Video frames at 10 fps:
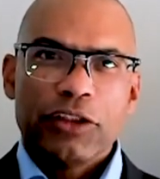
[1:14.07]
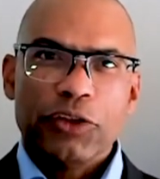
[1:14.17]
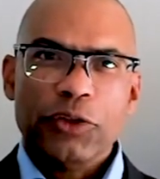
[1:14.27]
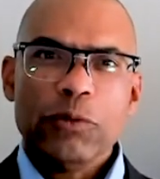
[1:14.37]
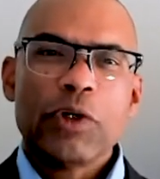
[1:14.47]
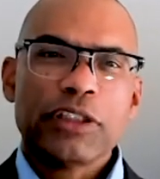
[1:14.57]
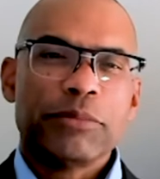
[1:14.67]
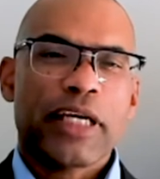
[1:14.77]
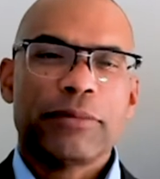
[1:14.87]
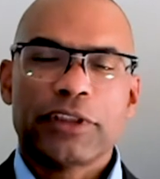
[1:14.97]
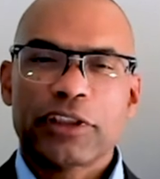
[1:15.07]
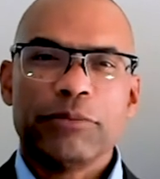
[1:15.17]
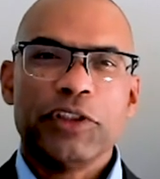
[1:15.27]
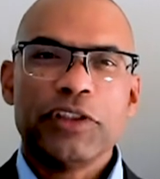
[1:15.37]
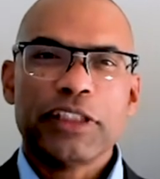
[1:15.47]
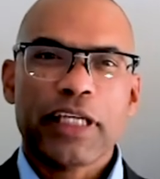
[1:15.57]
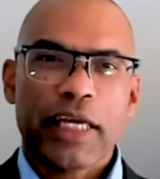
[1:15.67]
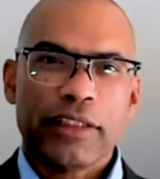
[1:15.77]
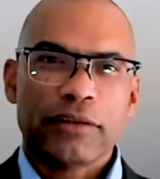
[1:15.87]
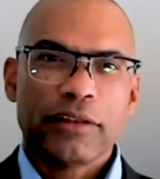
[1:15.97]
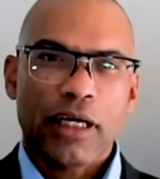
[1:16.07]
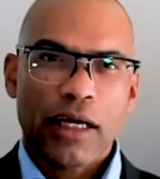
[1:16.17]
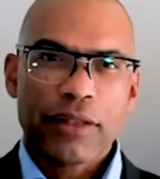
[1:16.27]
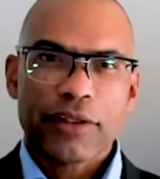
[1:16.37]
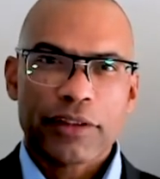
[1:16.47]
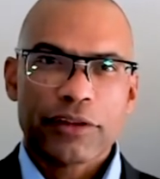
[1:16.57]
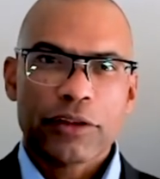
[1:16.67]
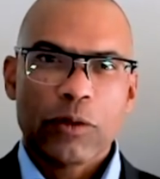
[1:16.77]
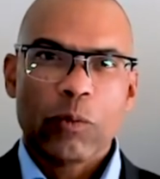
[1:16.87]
you want to be able to communicate to others